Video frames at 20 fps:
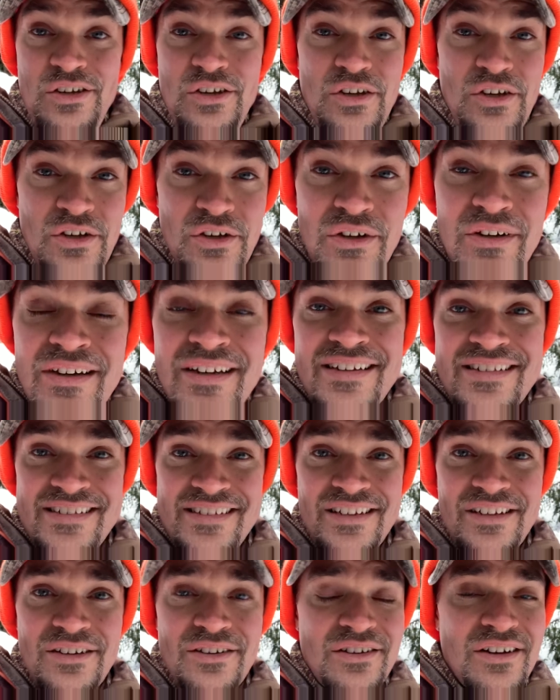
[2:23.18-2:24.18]

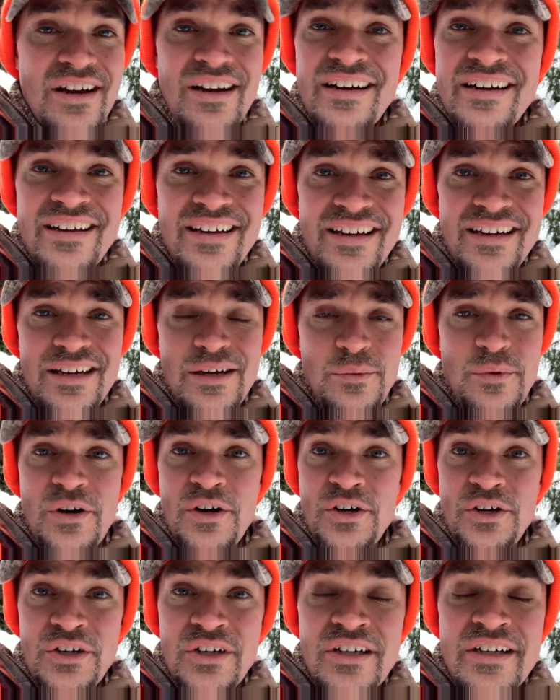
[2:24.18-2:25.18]
goodness, you're not going to get anywhere
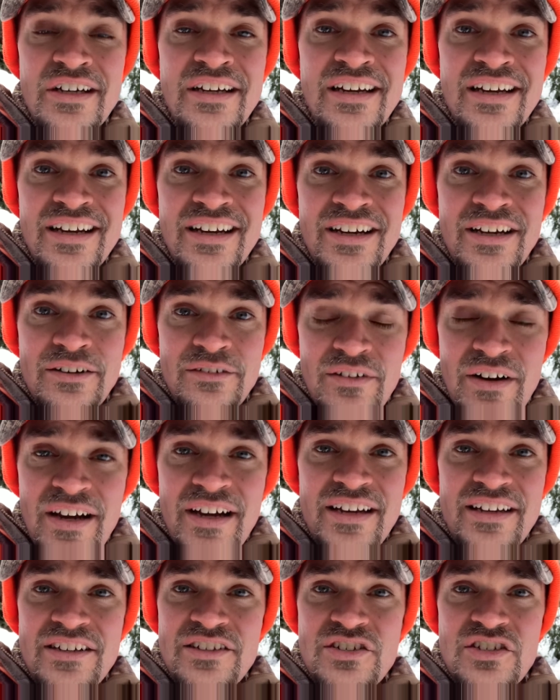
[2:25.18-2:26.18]
good,
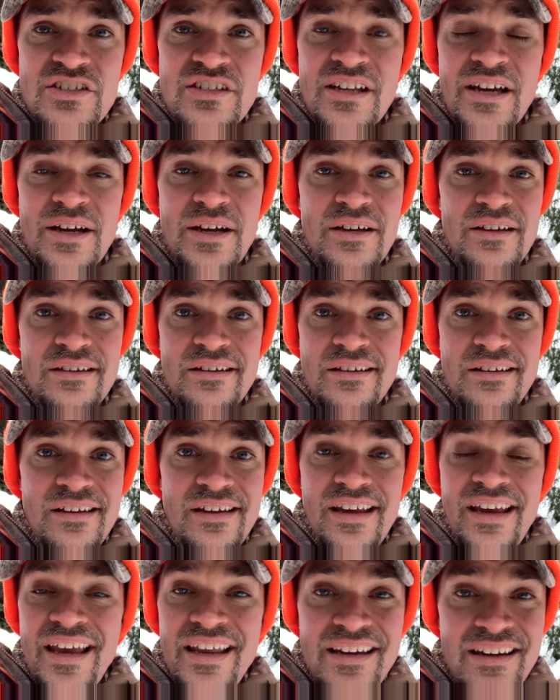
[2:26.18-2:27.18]
right? It's just like
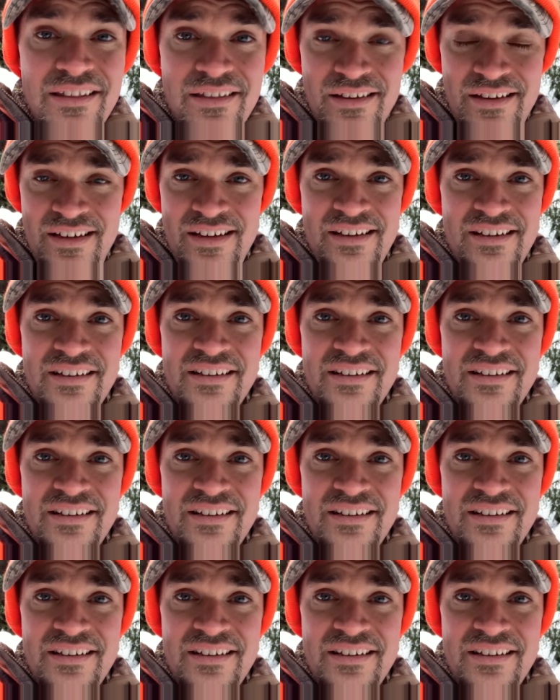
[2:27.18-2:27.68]
anything.